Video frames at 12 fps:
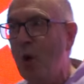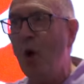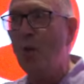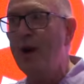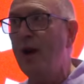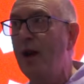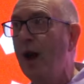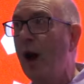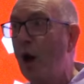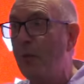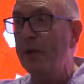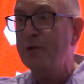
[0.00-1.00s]
what we,
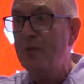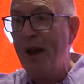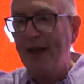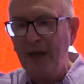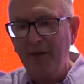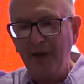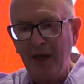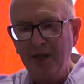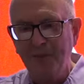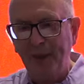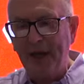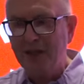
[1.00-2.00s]
our perspective
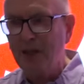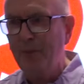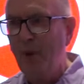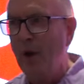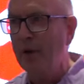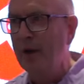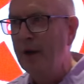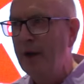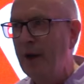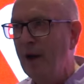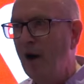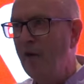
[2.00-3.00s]
is based upon,
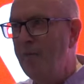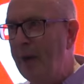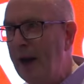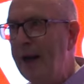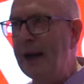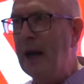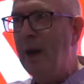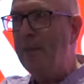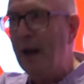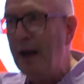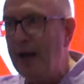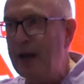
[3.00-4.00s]
of building up
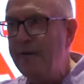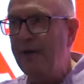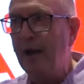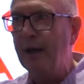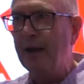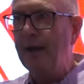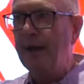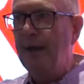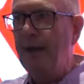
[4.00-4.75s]
a lever